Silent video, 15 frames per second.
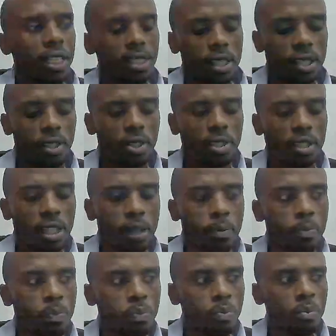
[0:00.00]
okay?
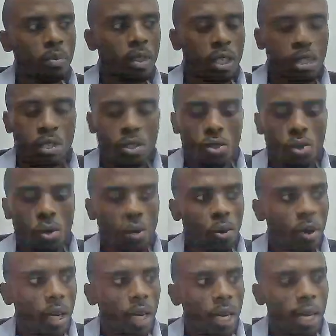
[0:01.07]
So
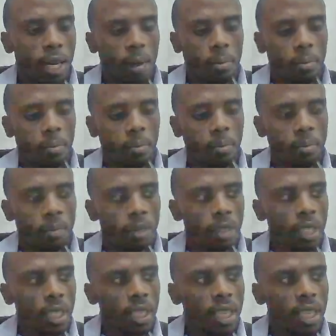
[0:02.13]
that